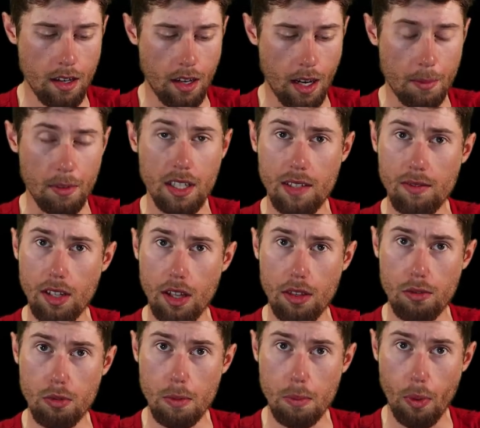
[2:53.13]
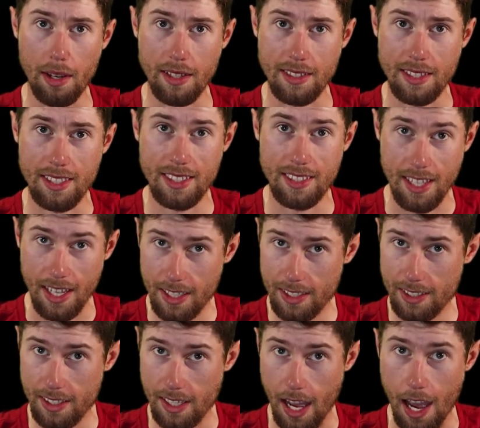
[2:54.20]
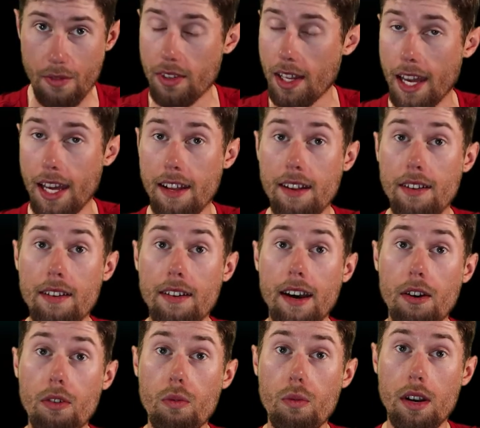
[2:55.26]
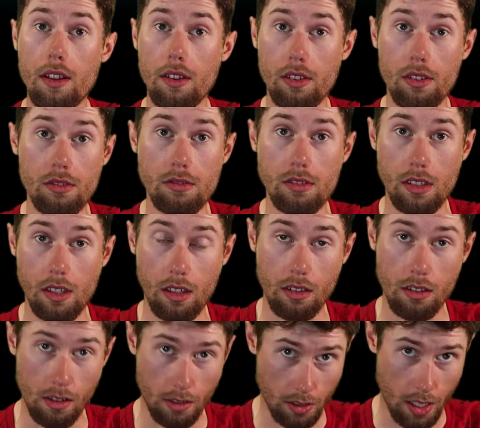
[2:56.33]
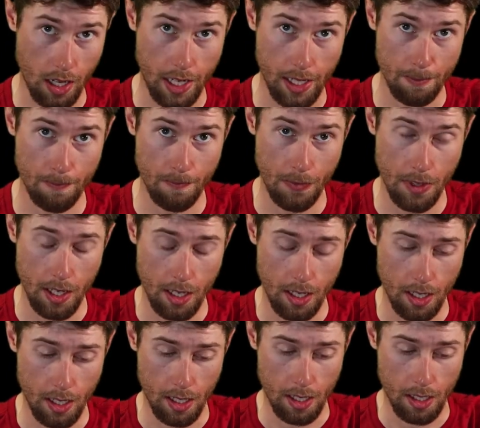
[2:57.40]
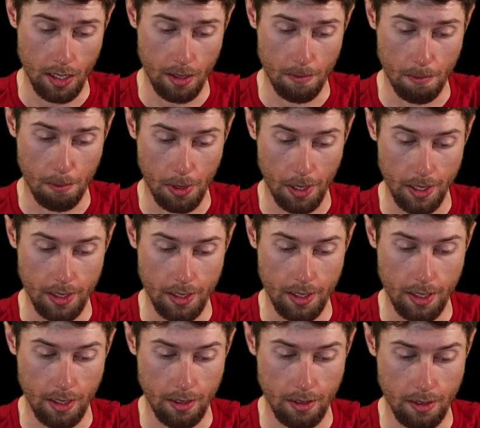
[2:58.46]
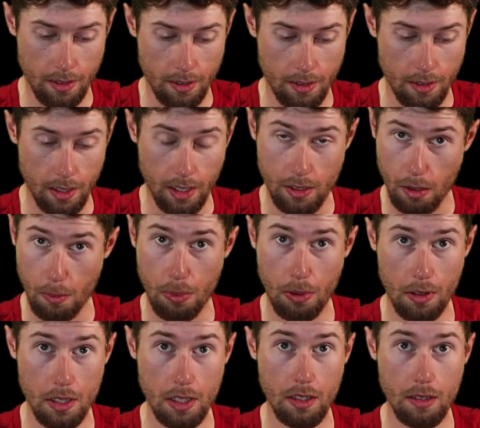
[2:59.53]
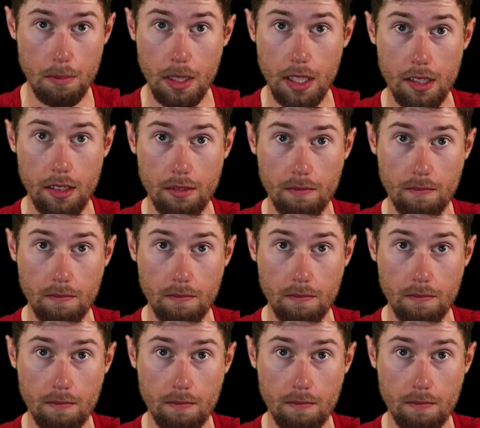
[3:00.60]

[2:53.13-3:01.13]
I'm going to give it a 3.6. Haven't had it out one of those in a long time, but it's a pretty good beer.